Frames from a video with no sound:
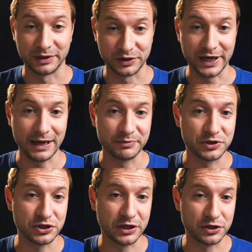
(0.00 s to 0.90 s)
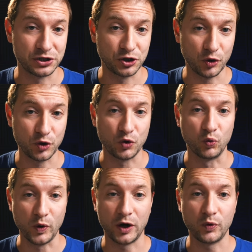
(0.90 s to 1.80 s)
but today I'm just gonna show you
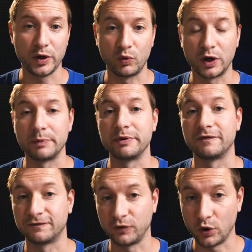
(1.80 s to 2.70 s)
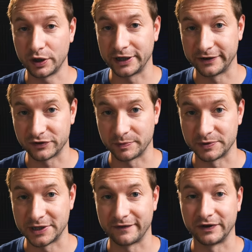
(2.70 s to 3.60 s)
where we were before
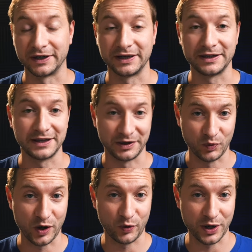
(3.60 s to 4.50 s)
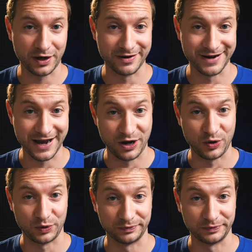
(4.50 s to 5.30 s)
NativeScript 7 and where we are now.